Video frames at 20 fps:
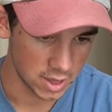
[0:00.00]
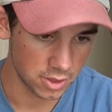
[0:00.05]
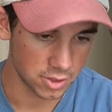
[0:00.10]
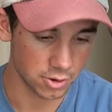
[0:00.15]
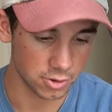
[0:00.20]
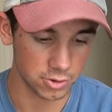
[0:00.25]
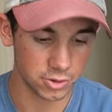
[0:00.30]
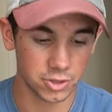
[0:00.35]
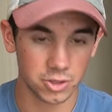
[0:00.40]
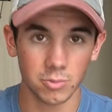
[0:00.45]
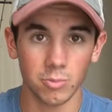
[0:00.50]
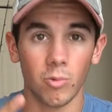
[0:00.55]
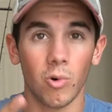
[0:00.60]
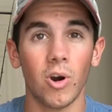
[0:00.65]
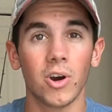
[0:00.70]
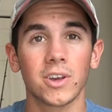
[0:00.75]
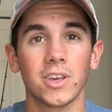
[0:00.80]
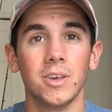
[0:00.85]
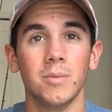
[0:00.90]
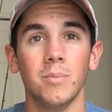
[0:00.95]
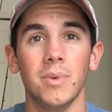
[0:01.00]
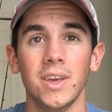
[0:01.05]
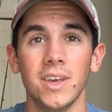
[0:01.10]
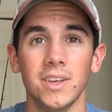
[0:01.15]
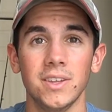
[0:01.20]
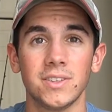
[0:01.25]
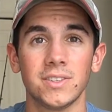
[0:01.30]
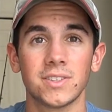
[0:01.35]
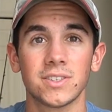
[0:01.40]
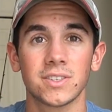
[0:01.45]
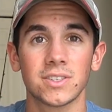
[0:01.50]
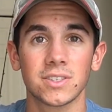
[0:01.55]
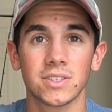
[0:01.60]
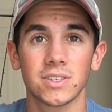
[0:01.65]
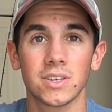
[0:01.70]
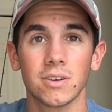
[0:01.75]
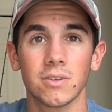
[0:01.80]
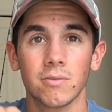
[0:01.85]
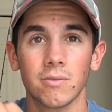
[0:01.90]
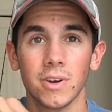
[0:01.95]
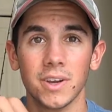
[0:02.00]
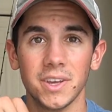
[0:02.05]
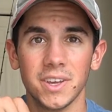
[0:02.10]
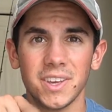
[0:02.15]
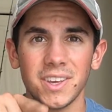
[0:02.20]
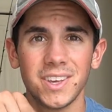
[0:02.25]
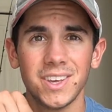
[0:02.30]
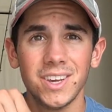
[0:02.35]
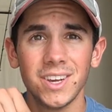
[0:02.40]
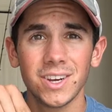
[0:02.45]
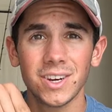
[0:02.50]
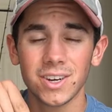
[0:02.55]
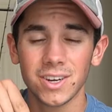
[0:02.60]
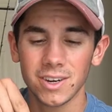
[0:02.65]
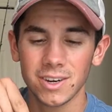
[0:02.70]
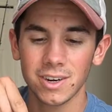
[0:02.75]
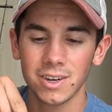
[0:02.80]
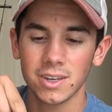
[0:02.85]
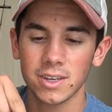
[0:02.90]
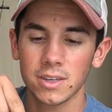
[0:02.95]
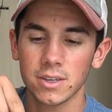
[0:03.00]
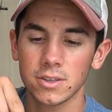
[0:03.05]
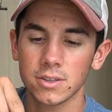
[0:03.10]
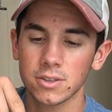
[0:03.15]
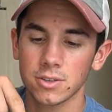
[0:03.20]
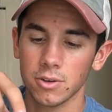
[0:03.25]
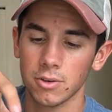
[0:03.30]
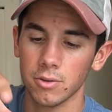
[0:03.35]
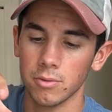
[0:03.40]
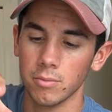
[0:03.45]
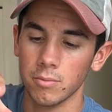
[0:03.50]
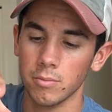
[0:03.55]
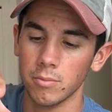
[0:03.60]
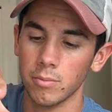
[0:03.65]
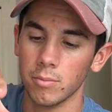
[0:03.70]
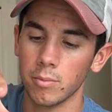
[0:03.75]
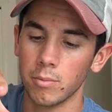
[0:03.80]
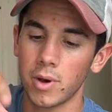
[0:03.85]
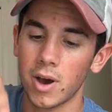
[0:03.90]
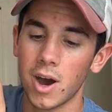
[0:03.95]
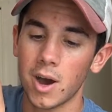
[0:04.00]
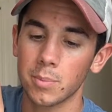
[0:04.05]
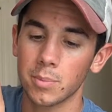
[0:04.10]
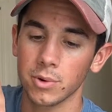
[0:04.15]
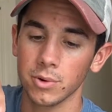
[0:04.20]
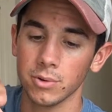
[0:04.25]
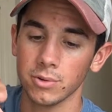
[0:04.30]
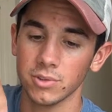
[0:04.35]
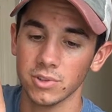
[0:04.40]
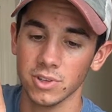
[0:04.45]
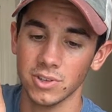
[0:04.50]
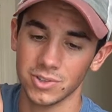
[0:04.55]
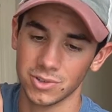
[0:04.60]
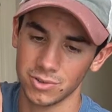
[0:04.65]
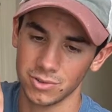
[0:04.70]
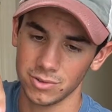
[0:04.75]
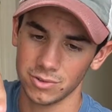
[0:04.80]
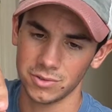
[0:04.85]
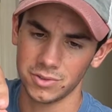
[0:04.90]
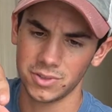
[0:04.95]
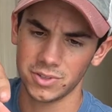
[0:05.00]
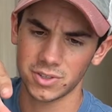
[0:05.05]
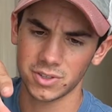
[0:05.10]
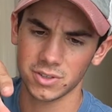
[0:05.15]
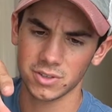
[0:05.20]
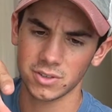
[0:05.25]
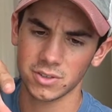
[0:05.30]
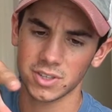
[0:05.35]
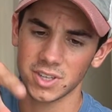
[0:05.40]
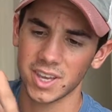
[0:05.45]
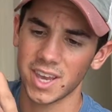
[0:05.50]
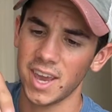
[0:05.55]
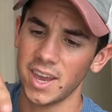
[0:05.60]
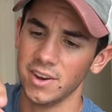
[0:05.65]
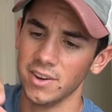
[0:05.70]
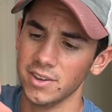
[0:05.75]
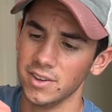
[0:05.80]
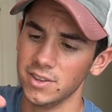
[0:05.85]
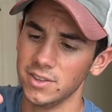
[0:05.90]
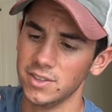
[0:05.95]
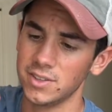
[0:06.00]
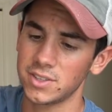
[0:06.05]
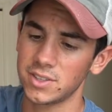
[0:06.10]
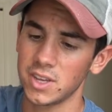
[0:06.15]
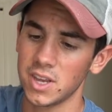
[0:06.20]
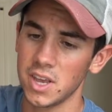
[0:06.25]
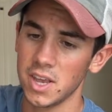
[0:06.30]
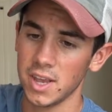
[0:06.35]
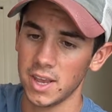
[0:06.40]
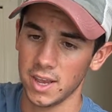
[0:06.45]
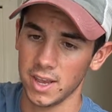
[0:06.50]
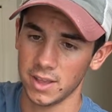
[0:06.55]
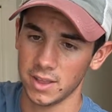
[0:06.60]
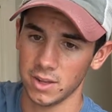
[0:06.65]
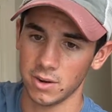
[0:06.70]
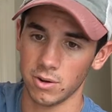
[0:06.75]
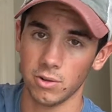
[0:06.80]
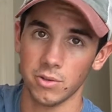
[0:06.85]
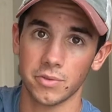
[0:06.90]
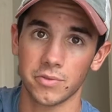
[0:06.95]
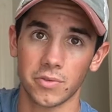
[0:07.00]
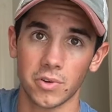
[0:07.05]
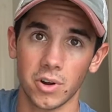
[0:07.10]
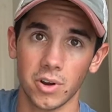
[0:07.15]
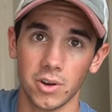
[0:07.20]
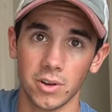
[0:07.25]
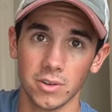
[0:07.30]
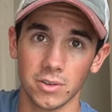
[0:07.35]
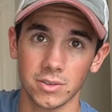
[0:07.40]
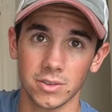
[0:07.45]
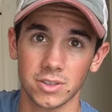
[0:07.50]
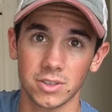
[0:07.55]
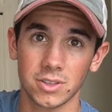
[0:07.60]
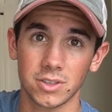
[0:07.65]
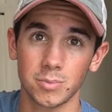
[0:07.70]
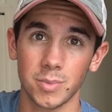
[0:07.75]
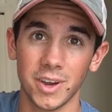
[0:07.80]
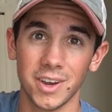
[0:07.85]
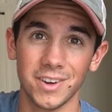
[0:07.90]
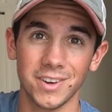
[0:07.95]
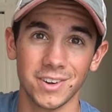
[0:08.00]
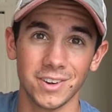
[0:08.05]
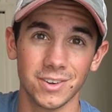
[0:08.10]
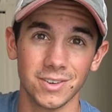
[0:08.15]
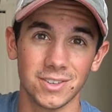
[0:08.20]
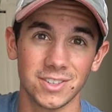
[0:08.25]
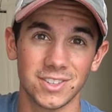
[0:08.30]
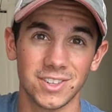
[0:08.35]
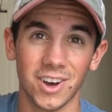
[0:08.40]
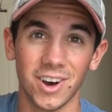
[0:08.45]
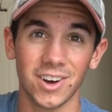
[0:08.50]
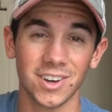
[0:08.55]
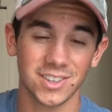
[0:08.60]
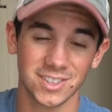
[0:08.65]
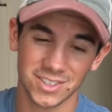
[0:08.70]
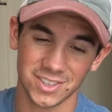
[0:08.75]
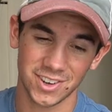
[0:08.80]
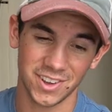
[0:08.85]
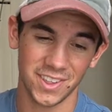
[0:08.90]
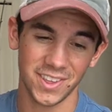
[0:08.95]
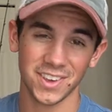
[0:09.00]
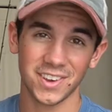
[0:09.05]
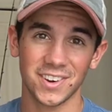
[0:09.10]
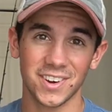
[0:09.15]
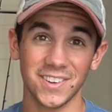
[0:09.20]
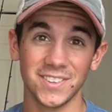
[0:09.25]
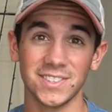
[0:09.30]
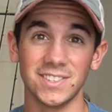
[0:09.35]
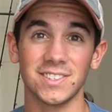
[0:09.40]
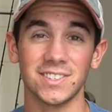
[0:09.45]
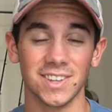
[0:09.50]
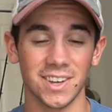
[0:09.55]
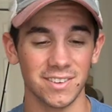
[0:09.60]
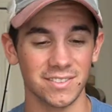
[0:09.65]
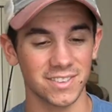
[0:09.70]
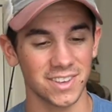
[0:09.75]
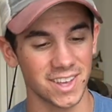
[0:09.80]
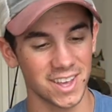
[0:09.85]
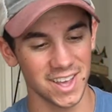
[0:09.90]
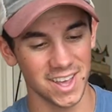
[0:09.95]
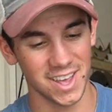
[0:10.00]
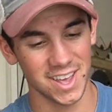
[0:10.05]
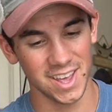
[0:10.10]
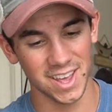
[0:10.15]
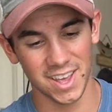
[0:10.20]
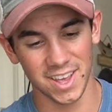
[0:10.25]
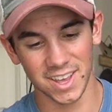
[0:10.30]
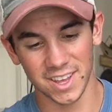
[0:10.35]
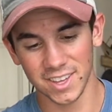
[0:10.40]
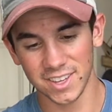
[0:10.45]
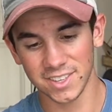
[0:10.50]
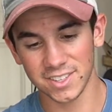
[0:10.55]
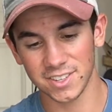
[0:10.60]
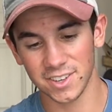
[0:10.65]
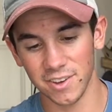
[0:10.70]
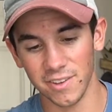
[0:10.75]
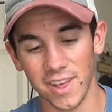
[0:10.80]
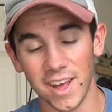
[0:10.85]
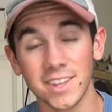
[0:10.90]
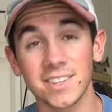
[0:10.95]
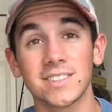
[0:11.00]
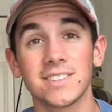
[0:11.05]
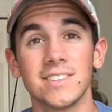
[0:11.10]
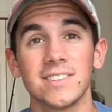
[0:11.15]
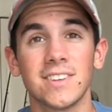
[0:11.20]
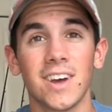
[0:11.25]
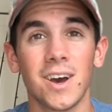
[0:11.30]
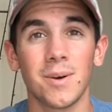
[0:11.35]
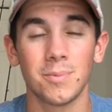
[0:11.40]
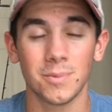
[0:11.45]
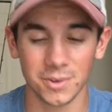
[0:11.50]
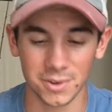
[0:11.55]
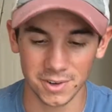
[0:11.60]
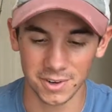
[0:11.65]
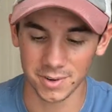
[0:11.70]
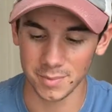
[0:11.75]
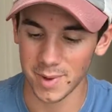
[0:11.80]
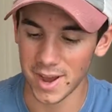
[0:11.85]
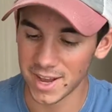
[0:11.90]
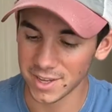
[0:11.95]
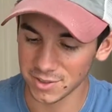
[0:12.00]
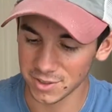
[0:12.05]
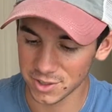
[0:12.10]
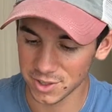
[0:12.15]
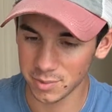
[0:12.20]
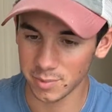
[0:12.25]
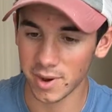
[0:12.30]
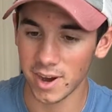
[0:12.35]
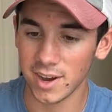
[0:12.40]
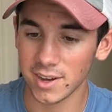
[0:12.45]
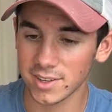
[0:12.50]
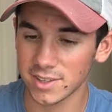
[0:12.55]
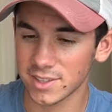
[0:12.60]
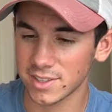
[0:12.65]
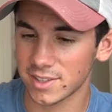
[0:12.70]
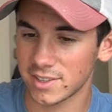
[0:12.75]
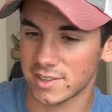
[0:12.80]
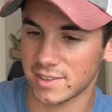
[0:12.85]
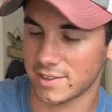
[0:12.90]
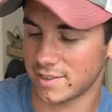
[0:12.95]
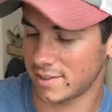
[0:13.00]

There's some walking baits right here, some poppers, lizards, cicadas, and then all the frogs, spiders, ducks, all that crazy stuff. So that's the top water bass fishing box.